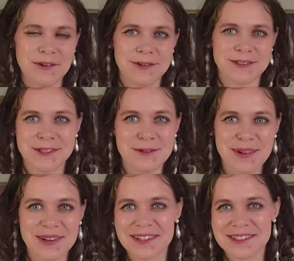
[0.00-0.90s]
oh, you're
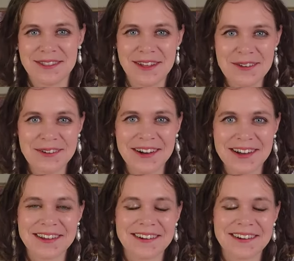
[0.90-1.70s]
stupid because you thought wrong.